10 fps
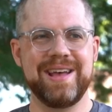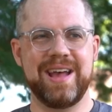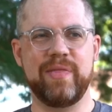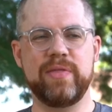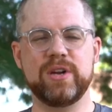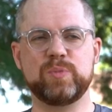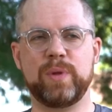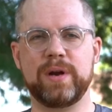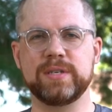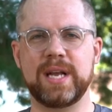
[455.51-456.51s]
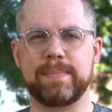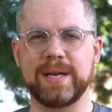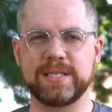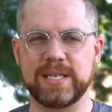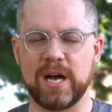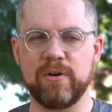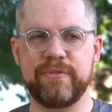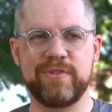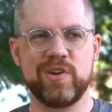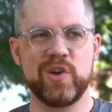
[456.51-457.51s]
And then there's players like
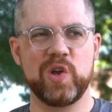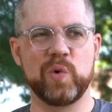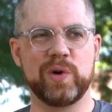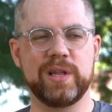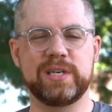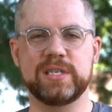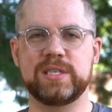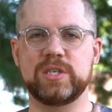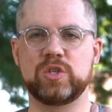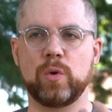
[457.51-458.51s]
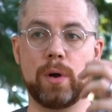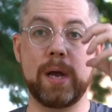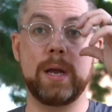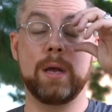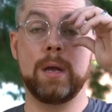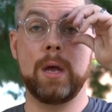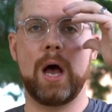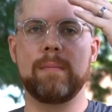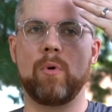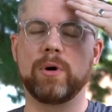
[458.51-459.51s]
myself who really just enjoy
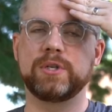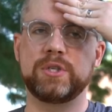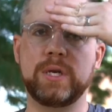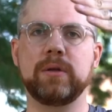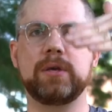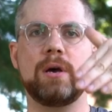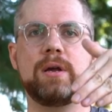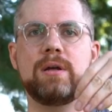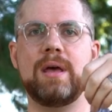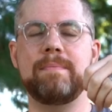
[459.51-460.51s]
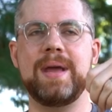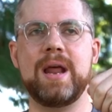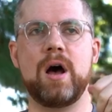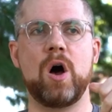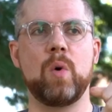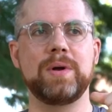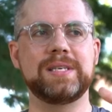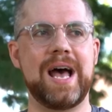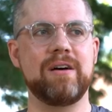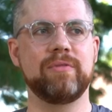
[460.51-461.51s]
a more chill yo-yo that may not
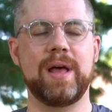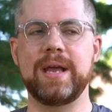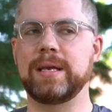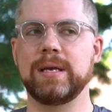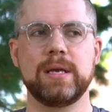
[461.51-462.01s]
always have like